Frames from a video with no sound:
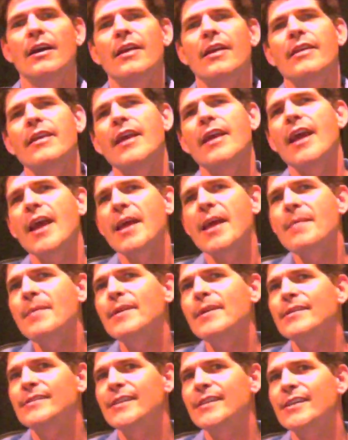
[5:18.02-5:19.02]
The
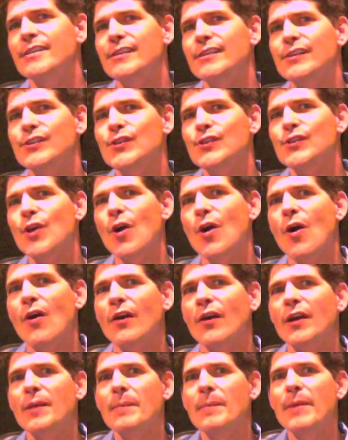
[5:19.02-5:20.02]
ABC's
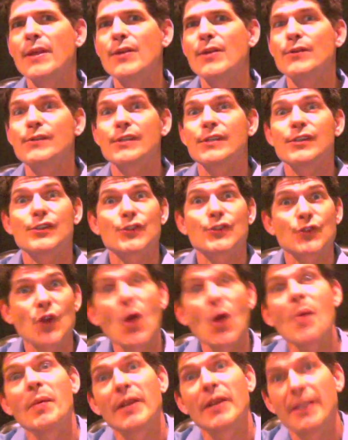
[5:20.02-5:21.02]
song can be used in
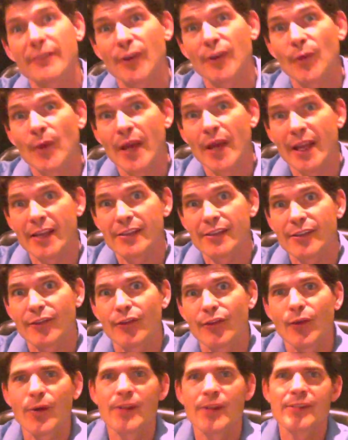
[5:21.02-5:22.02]
so many different ways.
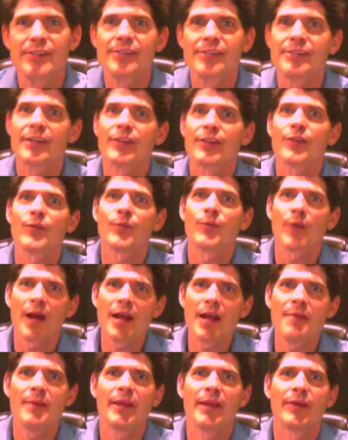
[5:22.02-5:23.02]
For instance, the
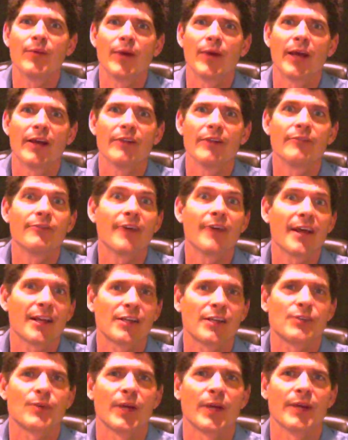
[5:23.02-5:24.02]
rhyming way and
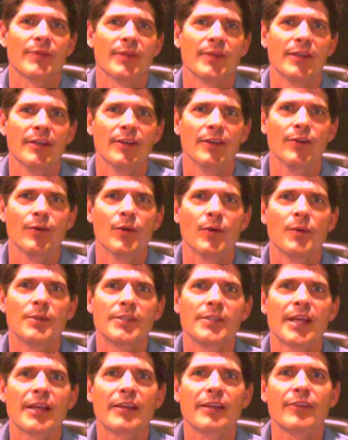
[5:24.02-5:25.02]
phonics way. Well, we'll
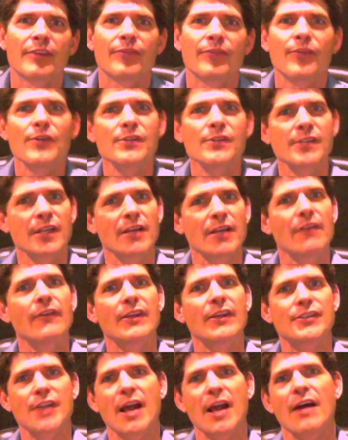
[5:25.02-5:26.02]
take the first letter of
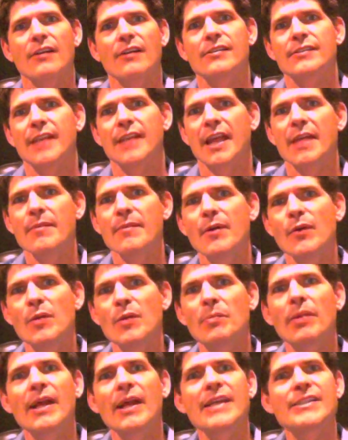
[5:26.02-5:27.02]
a child's name and
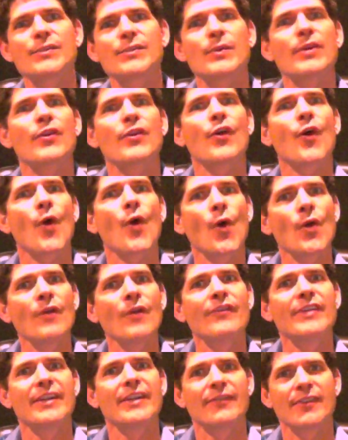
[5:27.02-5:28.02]
replace it with all
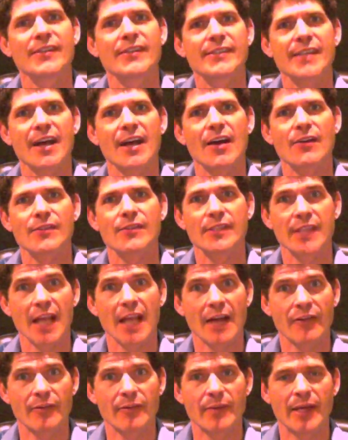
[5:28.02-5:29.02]
of the different sounds in the
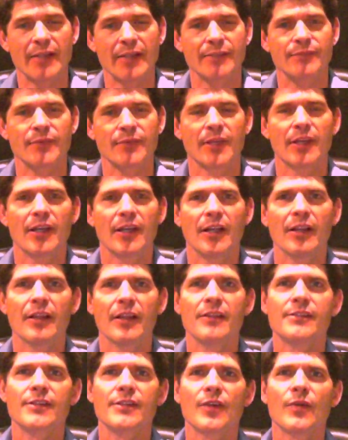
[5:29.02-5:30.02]
alphabet.
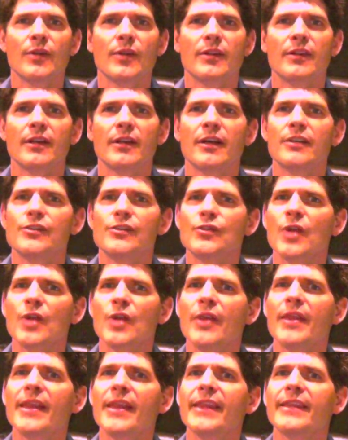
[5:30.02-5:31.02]
Let's start with, let's try
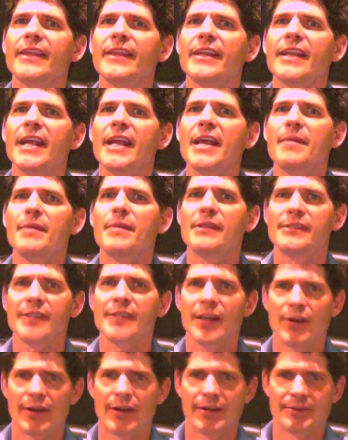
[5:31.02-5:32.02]
the name
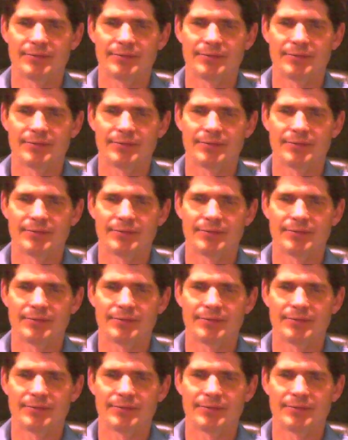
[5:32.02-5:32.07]
Sarah.